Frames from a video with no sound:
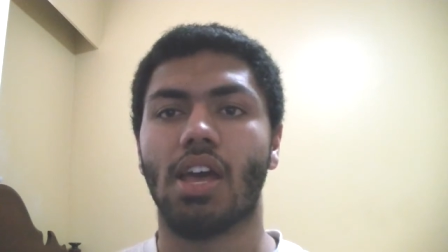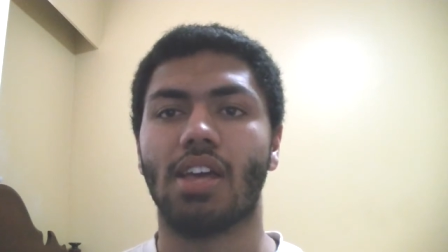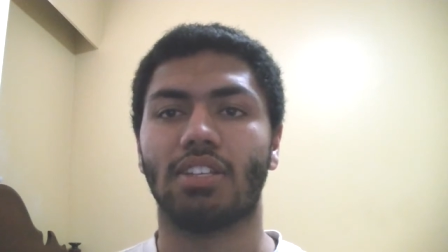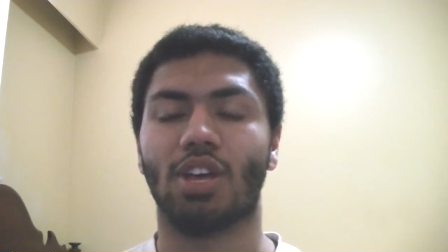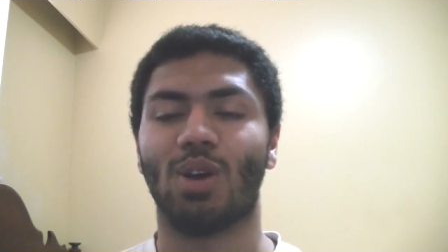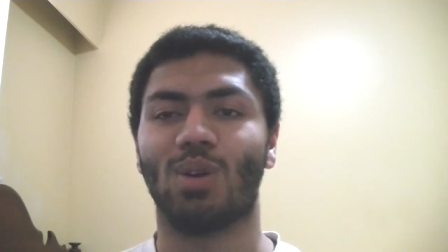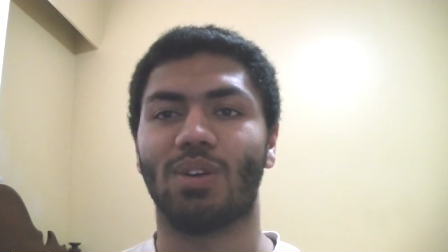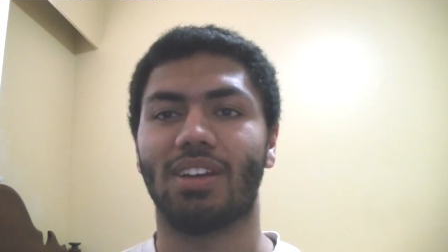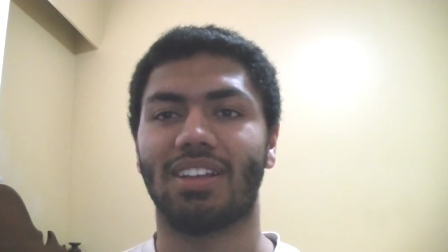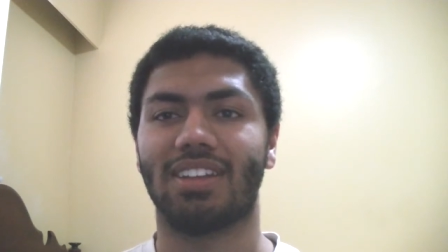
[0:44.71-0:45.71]

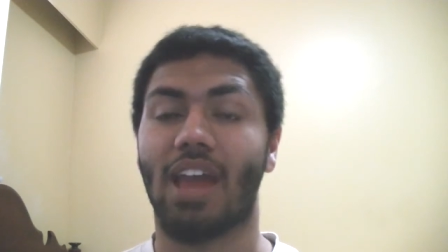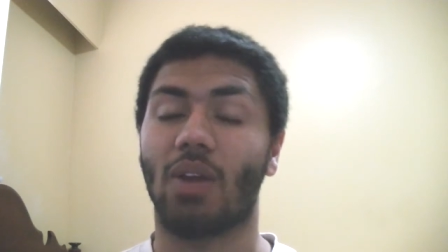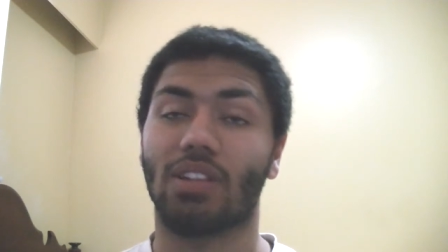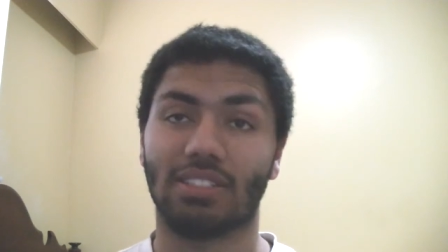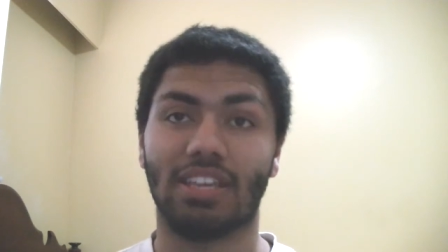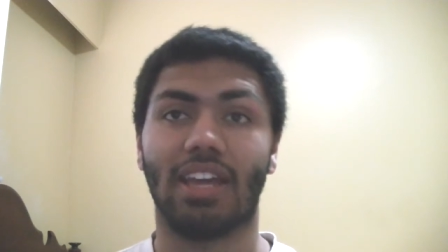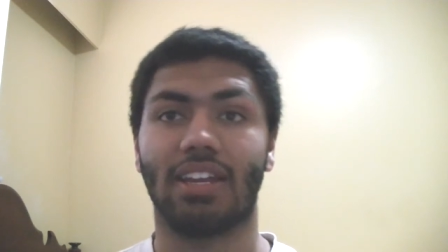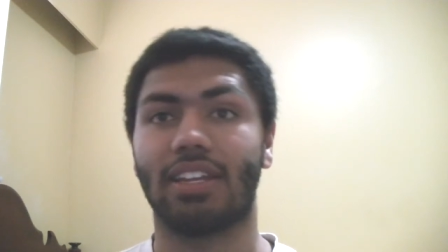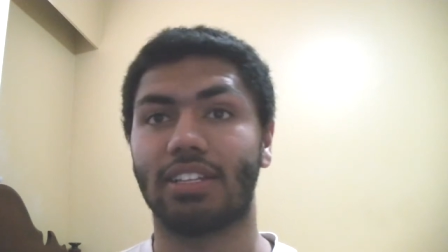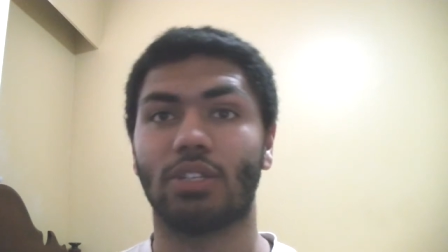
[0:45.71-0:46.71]
So now let's
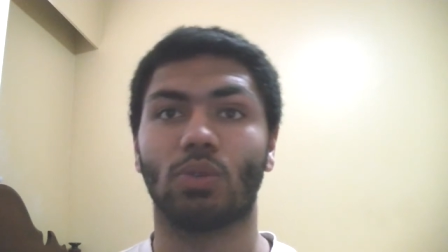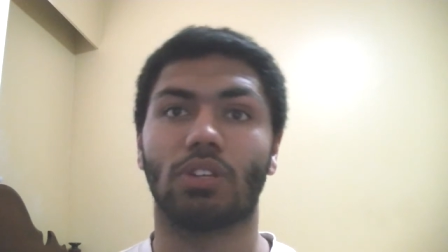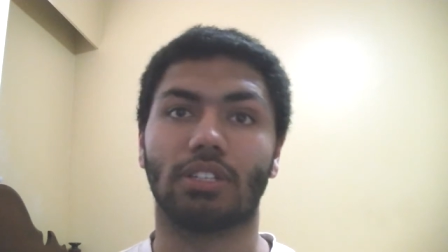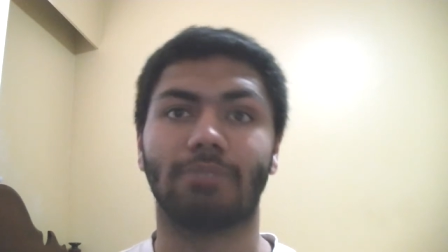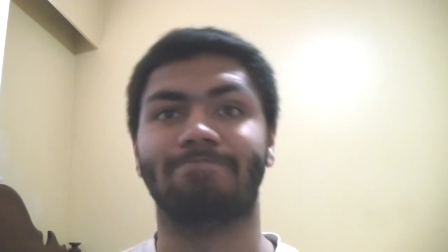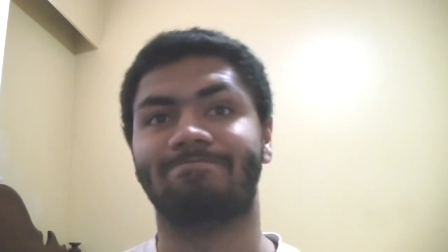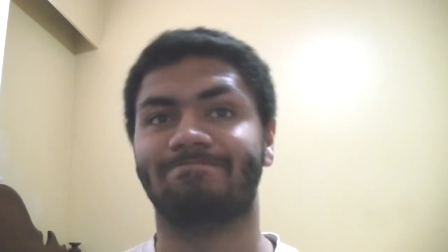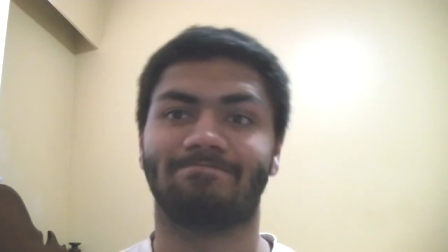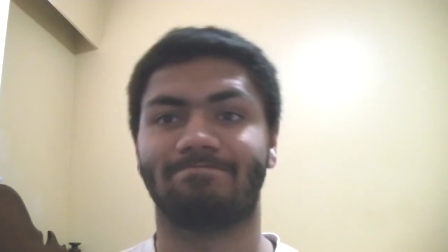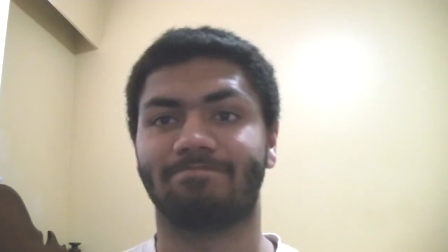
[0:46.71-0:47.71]
get into the
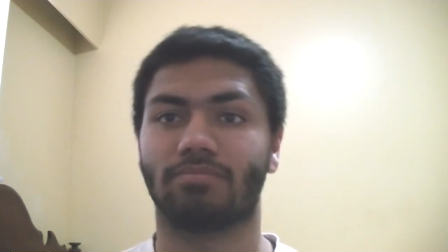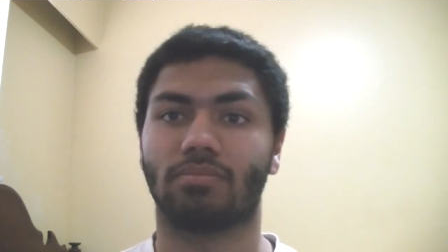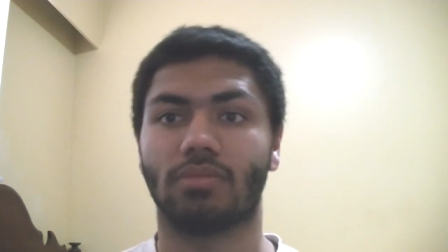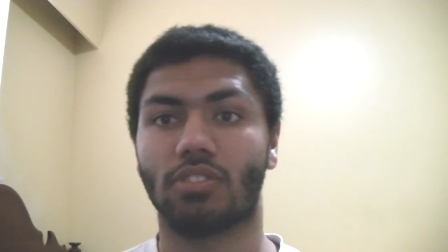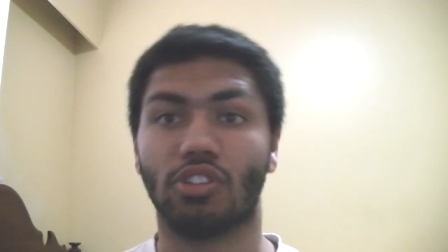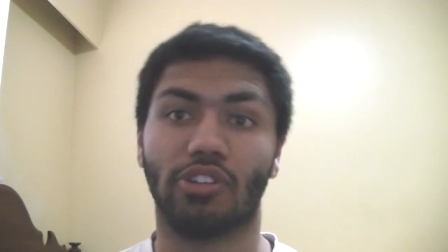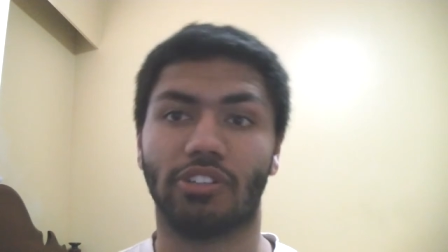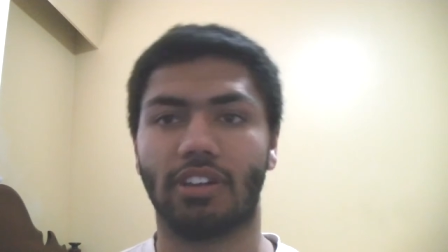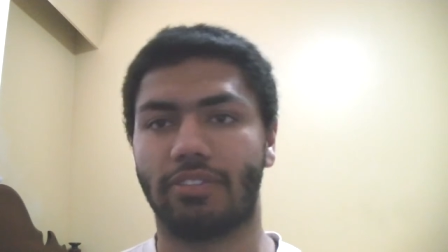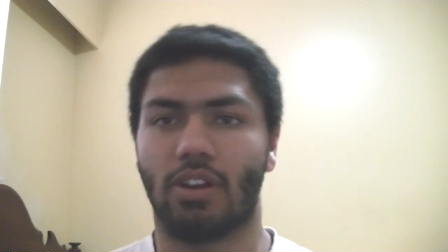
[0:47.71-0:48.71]
dirt
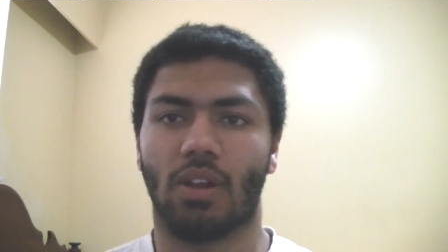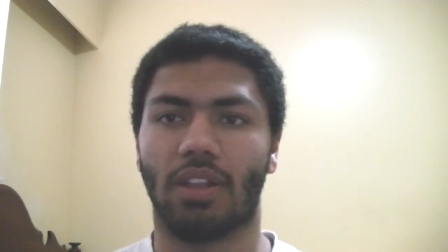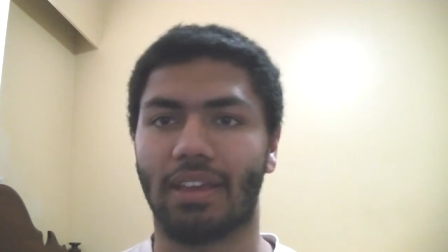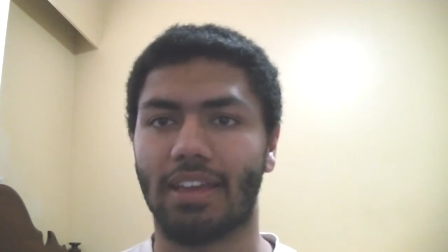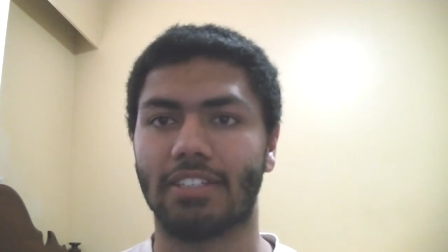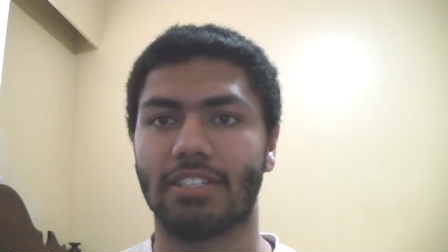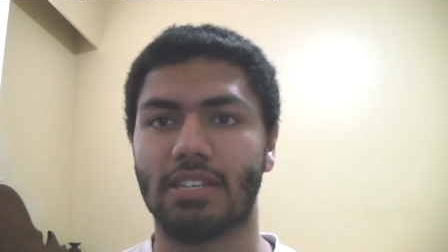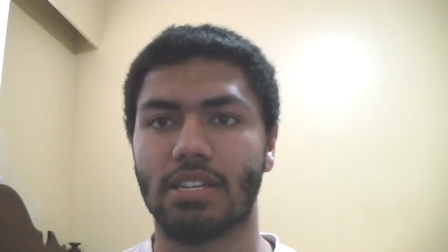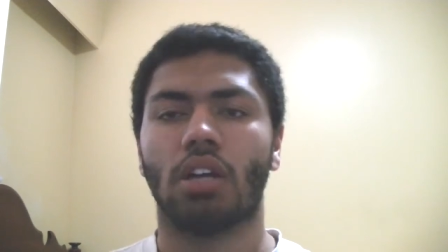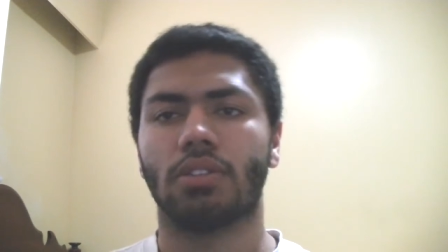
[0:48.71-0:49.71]
of it all, I guess.
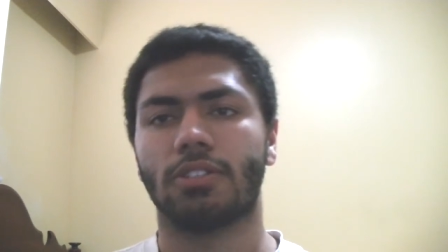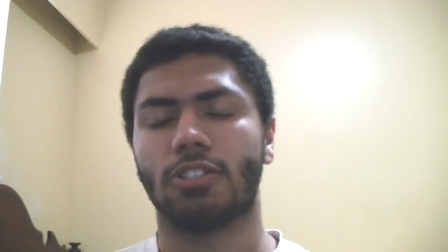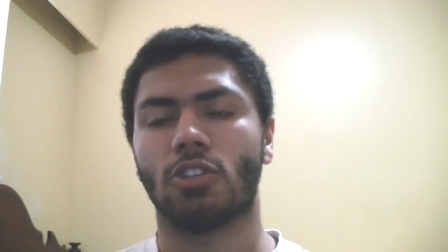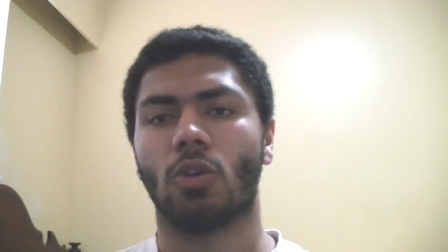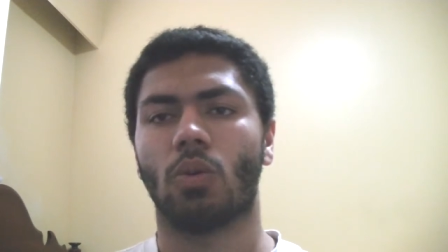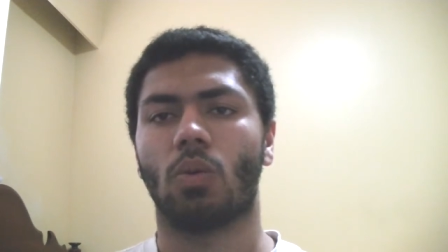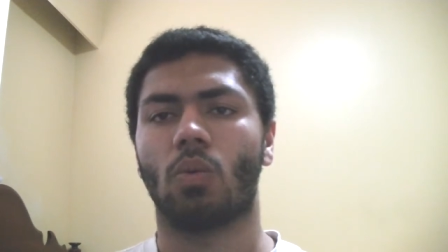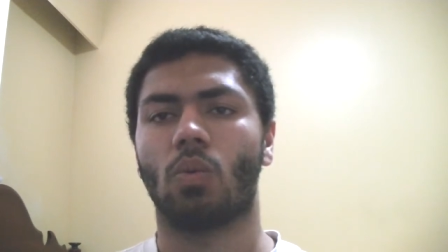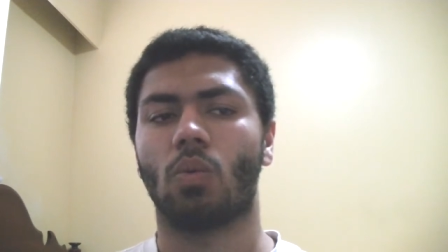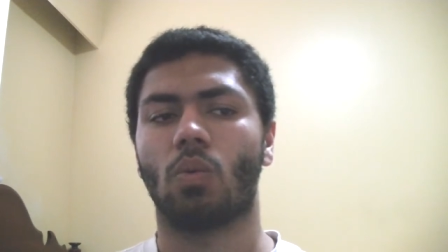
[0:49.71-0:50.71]
So
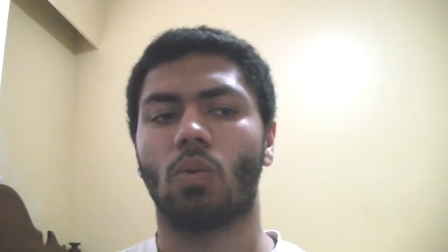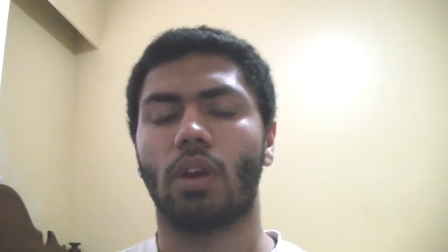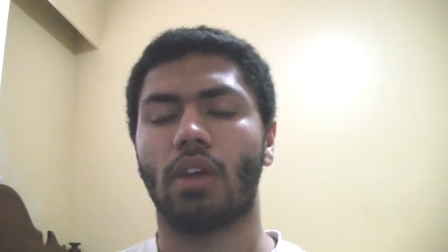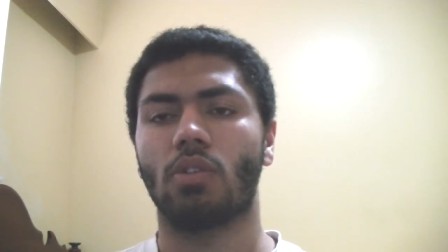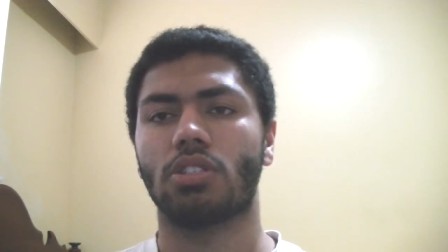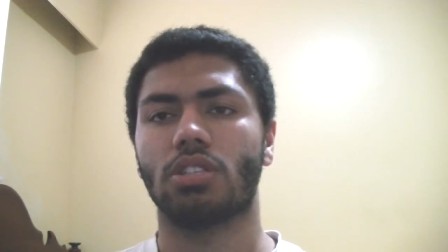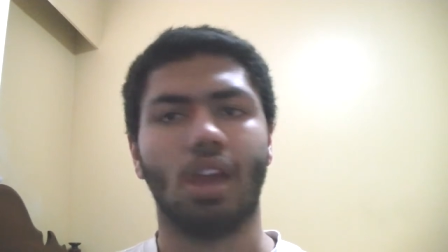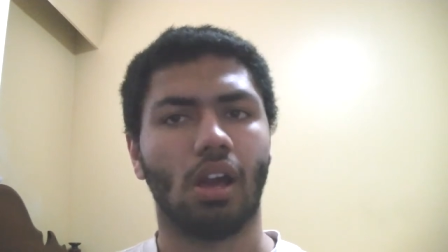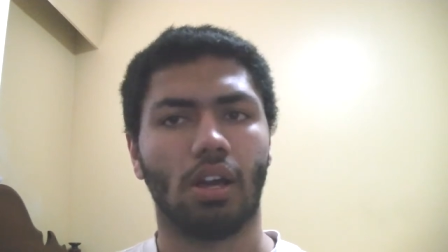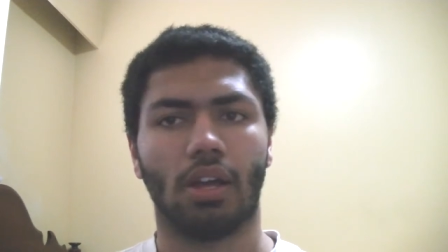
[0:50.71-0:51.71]
when I was
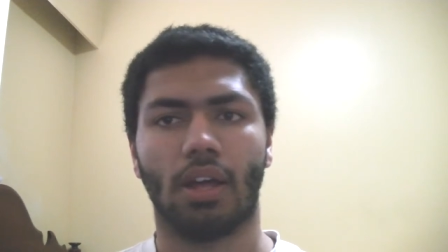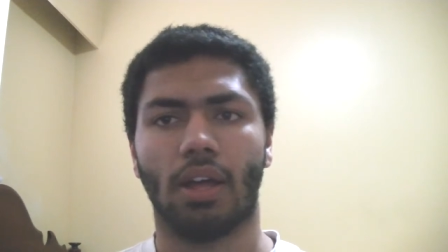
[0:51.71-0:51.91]
young,